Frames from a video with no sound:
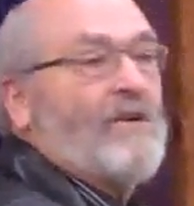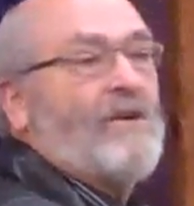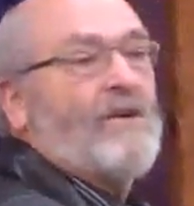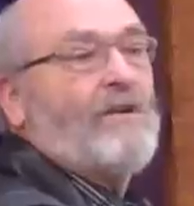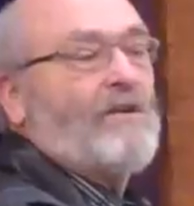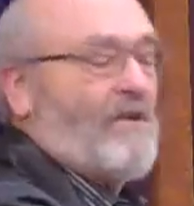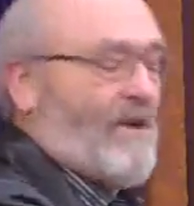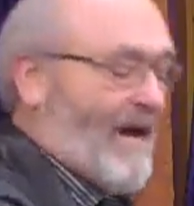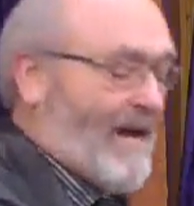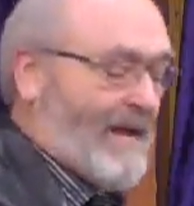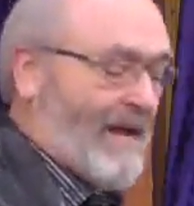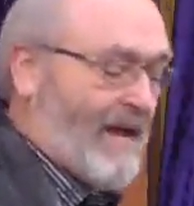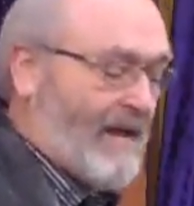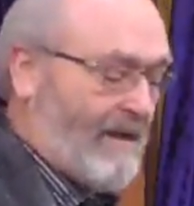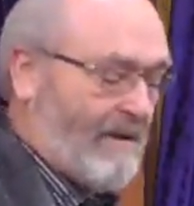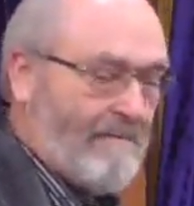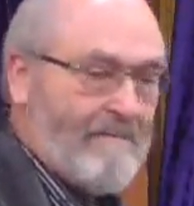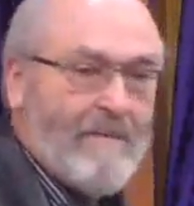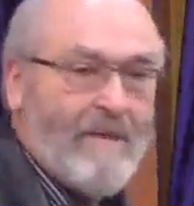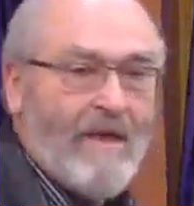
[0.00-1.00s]
no, I
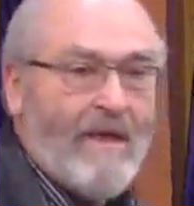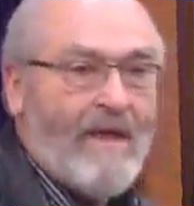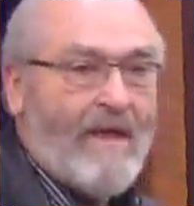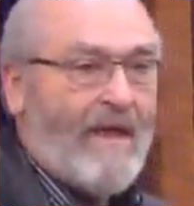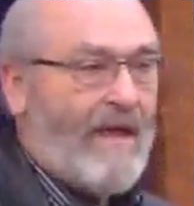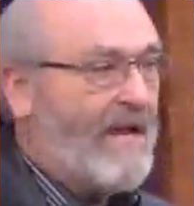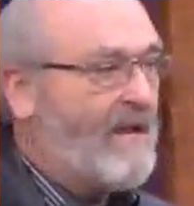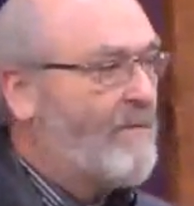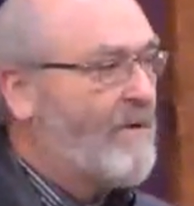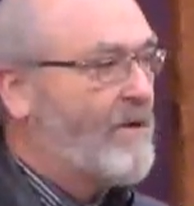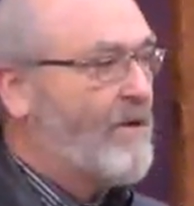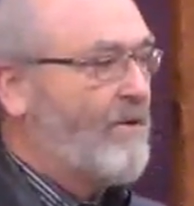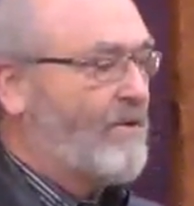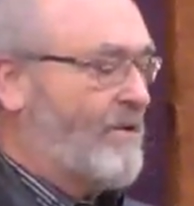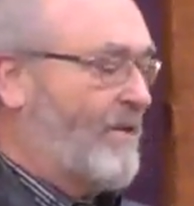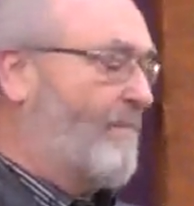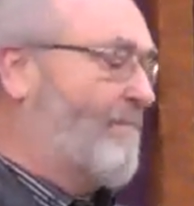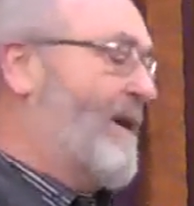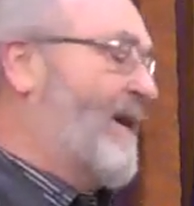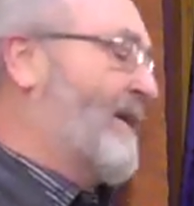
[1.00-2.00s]
got it. And he would go
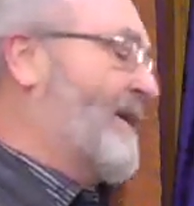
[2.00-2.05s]
to the